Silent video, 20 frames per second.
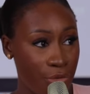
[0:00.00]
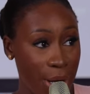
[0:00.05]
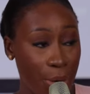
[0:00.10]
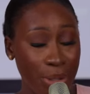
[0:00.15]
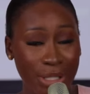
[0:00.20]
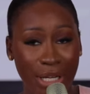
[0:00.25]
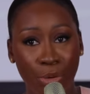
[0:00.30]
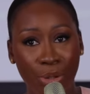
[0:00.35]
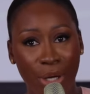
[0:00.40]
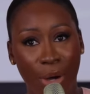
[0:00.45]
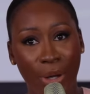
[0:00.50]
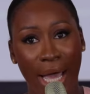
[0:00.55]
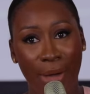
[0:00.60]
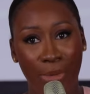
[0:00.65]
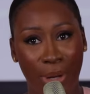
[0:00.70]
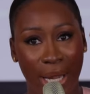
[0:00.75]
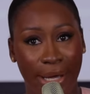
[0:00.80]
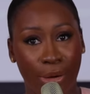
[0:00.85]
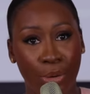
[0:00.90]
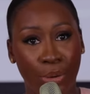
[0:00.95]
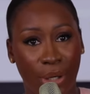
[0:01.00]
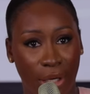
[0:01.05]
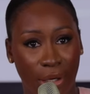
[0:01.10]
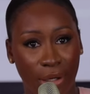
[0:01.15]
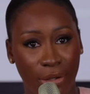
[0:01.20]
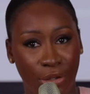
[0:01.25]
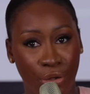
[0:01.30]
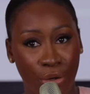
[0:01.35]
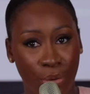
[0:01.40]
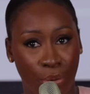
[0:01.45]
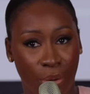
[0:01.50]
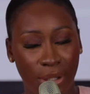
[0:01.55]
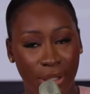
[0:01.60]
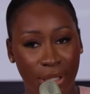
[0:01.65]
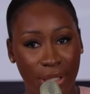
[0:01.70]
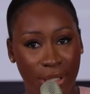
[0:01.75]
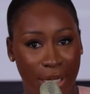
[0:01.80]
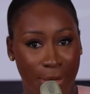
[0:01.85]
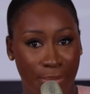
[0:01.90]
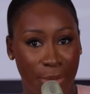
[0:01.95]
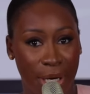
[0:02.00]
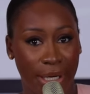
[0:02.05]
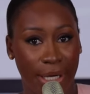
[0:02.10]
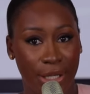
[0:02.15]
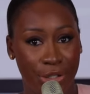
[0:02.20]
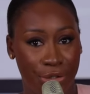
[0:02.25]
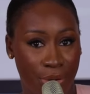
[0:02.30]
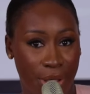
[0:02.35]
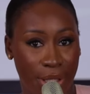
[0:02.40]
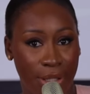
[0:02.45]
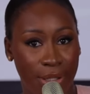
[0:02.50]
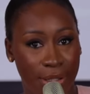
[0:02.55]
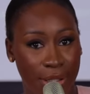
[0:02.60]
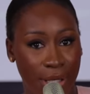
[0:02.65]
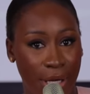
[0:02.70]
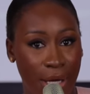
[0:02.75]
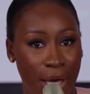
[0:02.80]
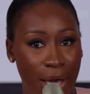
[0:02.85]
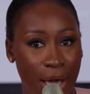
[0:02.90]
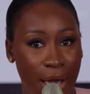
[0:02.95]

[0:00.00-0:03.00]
Right, because I was like, okay, you know what? These are market trends.